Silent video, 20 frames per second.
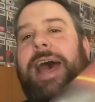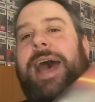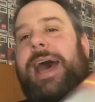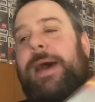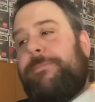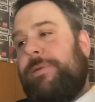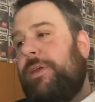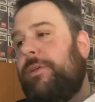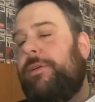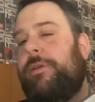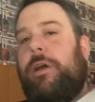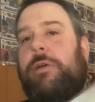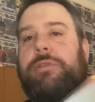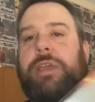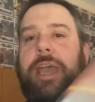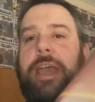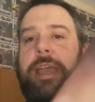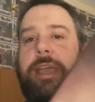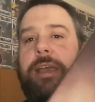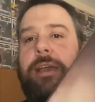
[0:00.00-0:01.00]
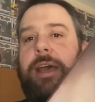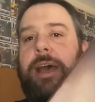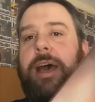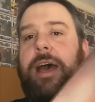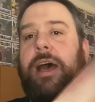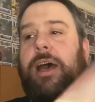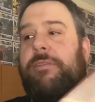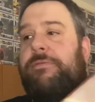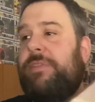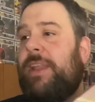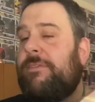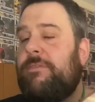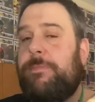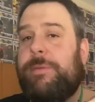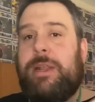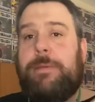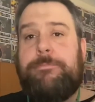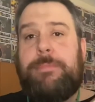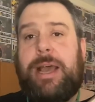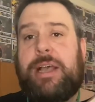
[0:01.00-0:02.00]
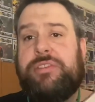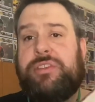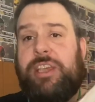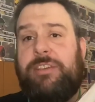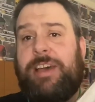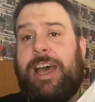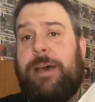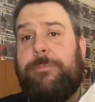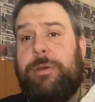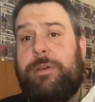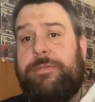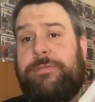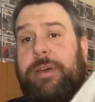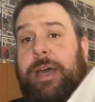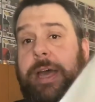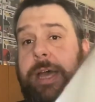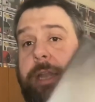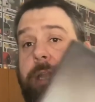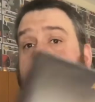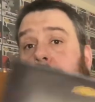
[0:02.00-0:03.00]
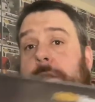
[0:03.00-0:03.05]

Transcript: ABBA. Okay, I've never been a massive ABBA fan.